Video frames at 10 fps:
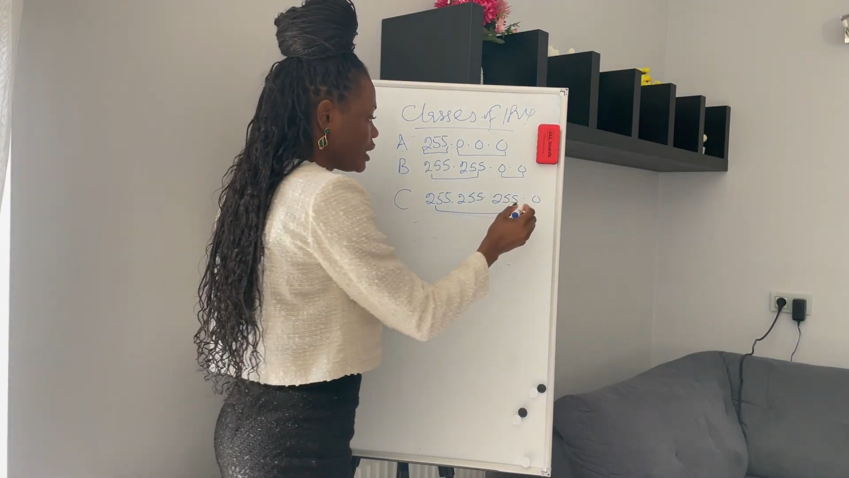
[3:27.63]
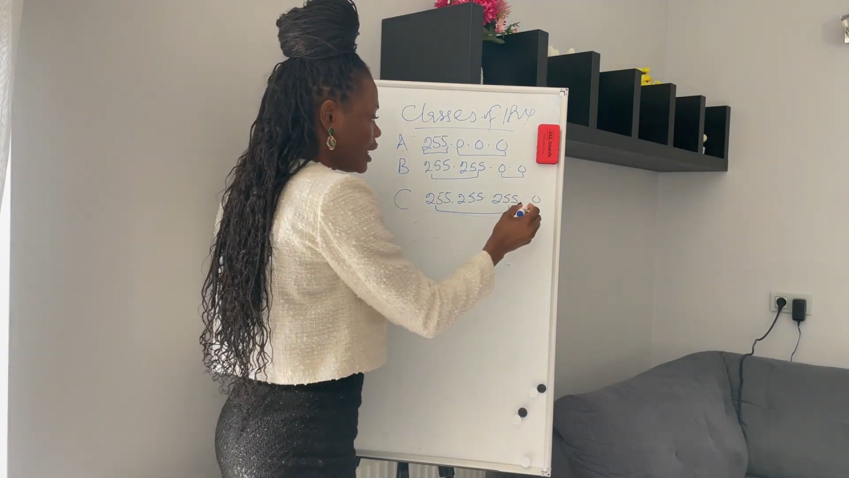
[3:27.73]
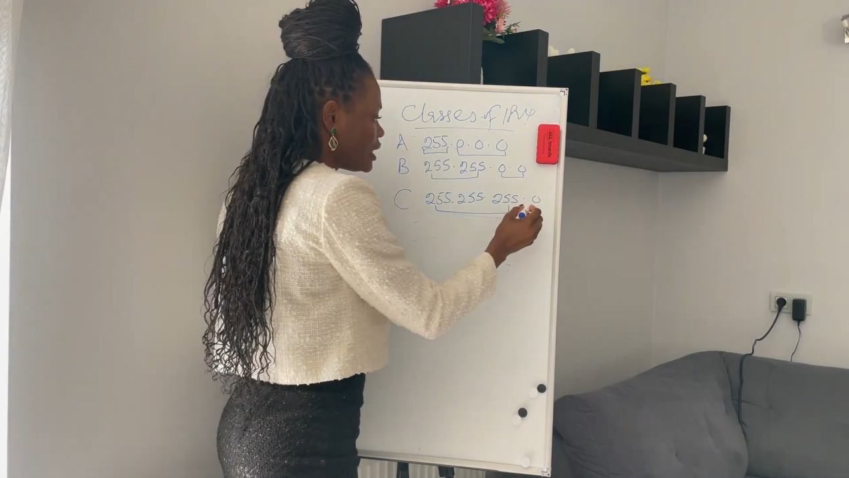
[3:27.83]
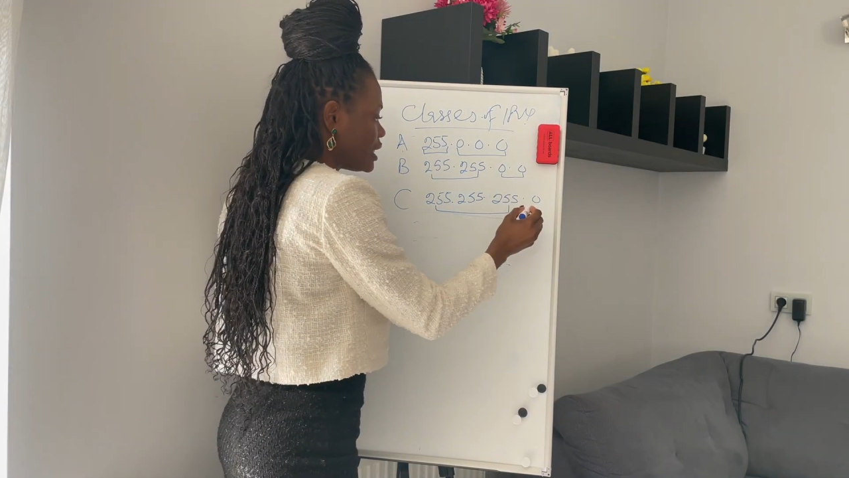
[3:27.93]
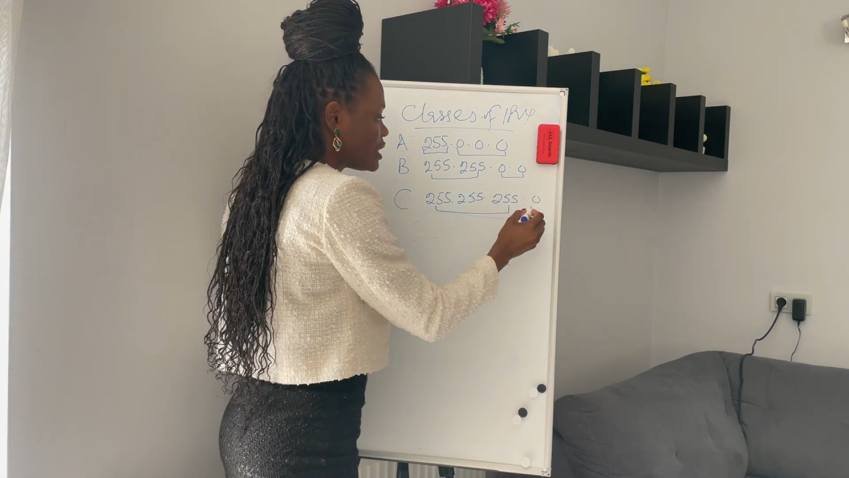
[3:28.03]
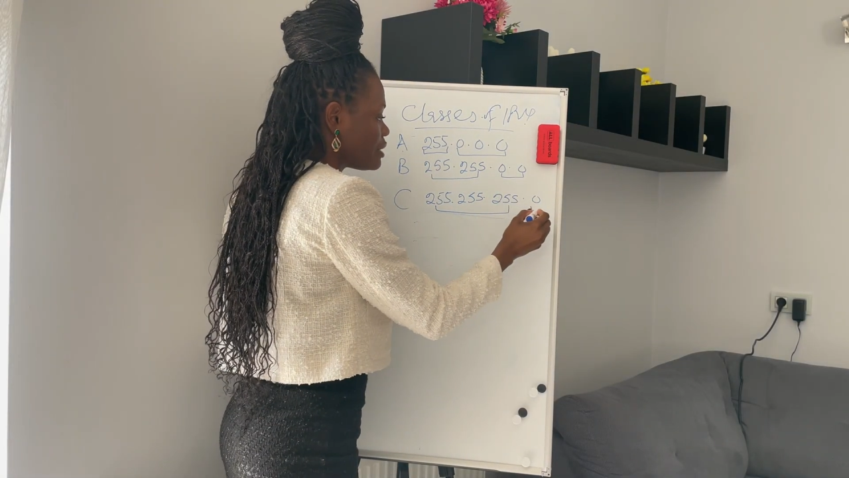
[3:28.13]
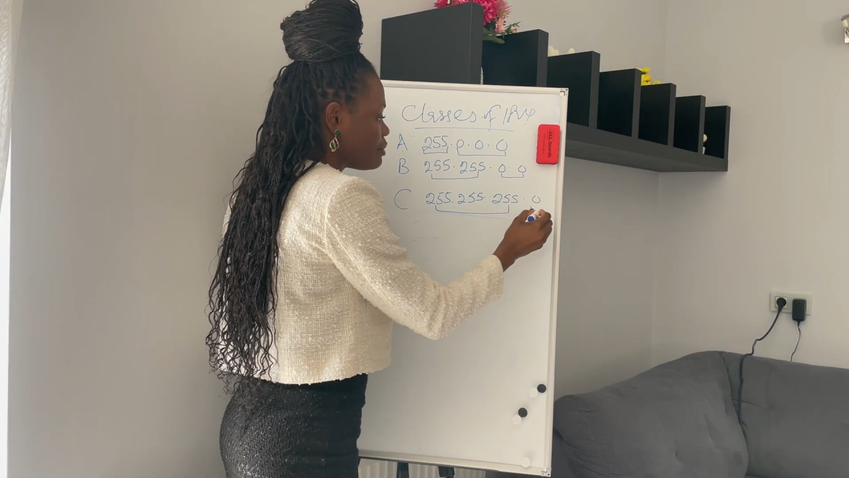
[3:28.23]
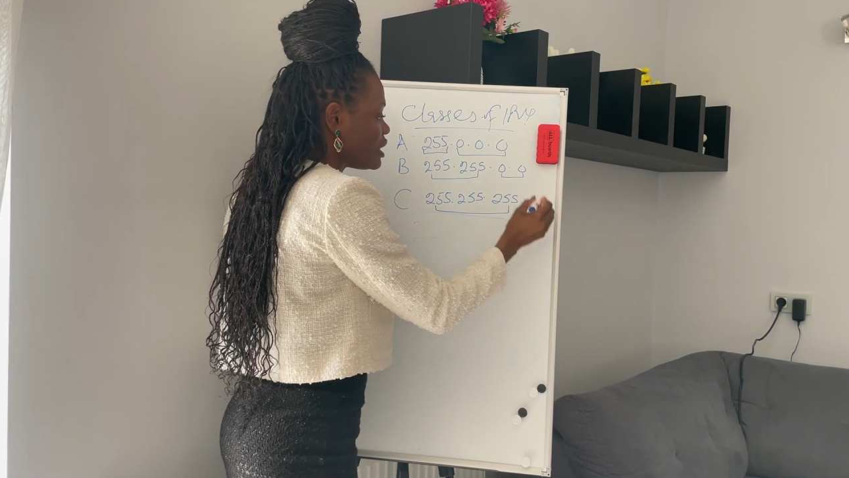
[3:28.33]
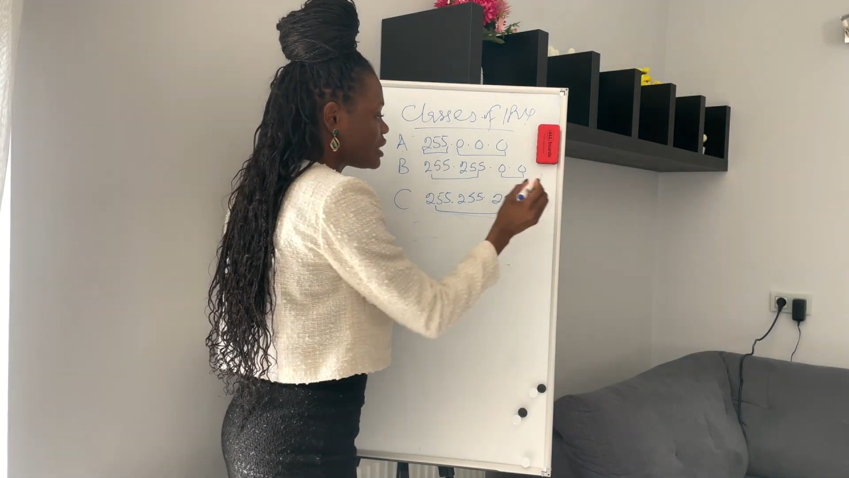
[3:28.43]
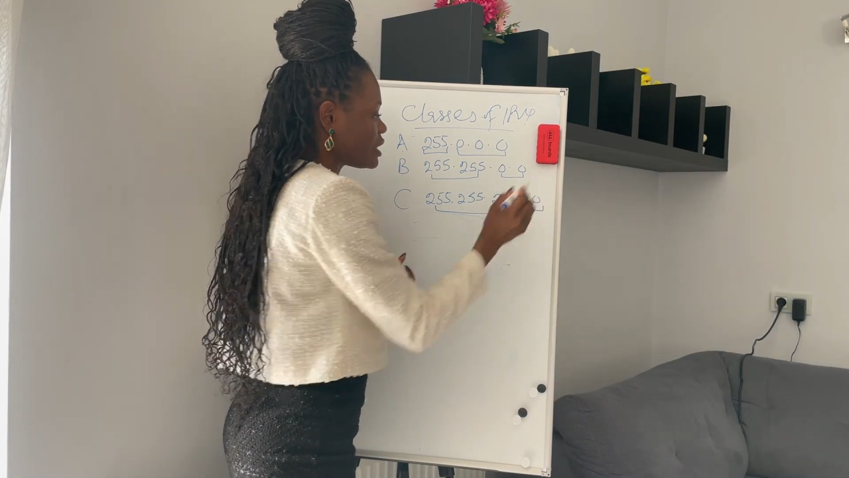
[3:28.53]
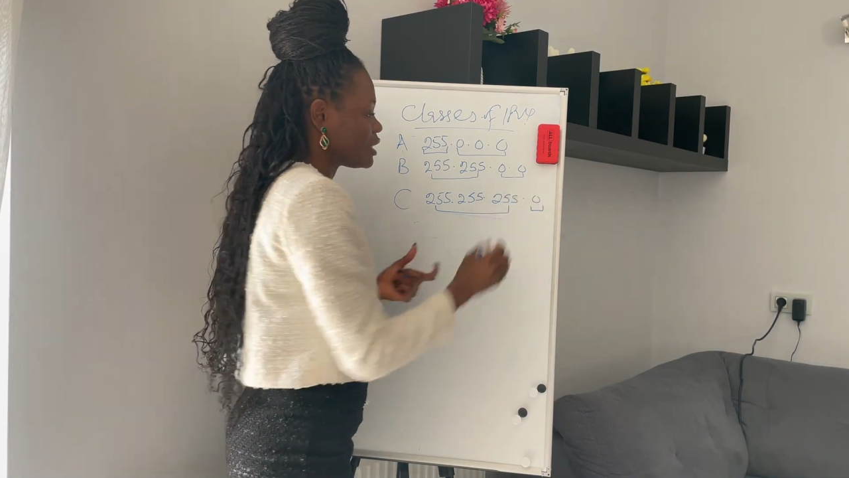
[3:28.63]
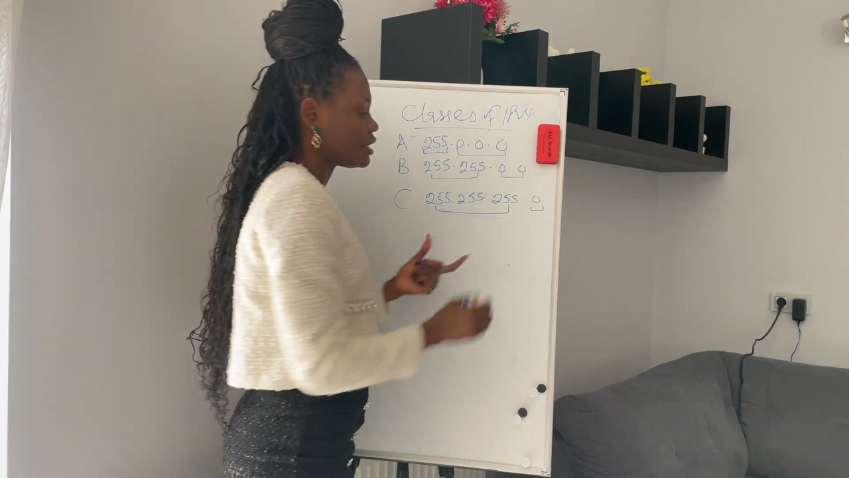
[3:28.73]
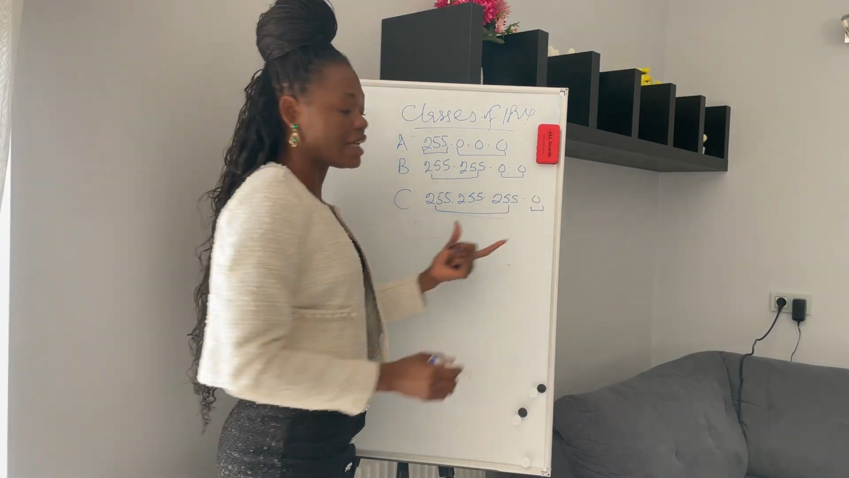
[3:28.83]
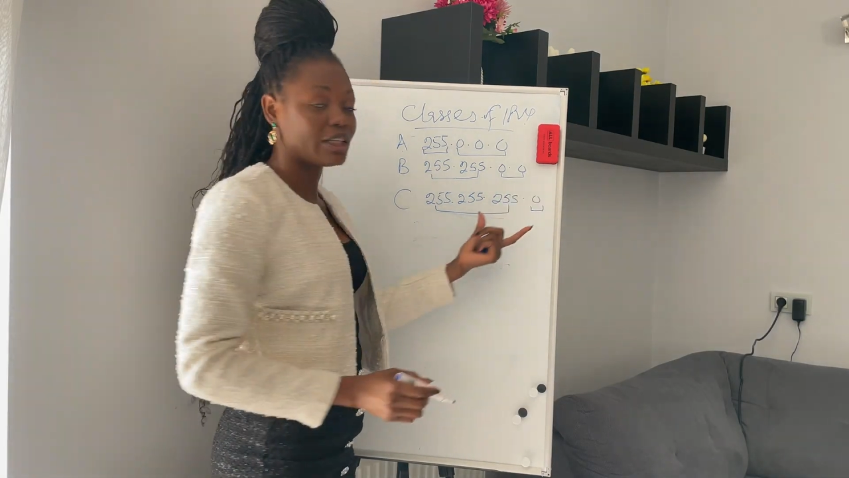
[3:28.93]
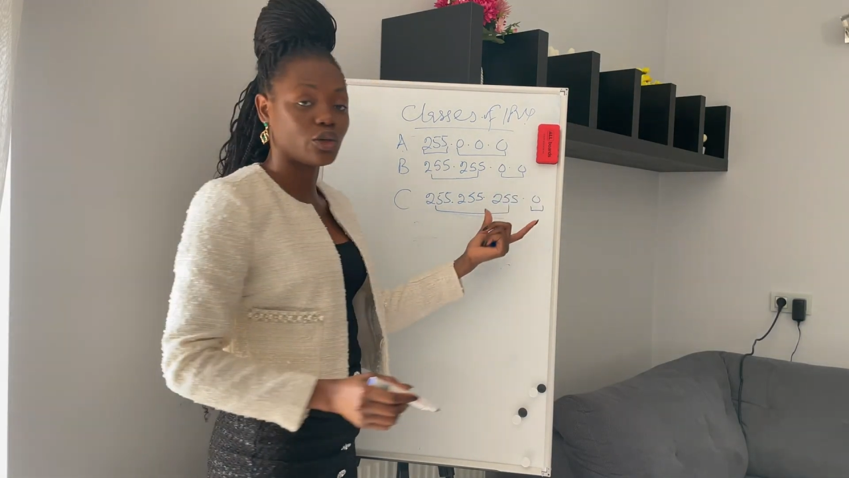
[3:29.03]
and this is the bits that the